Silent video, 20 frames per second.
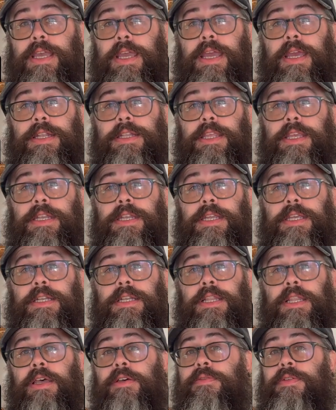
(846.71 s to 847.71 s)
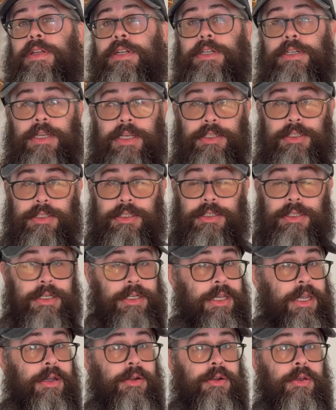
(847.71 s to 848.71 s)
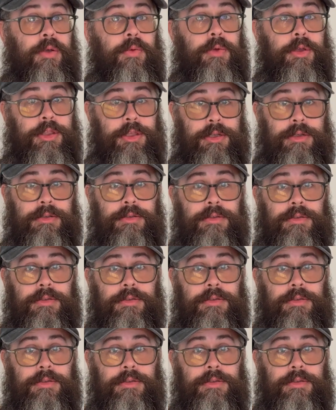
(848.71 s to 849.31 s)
and they need love and attention and care to go with it.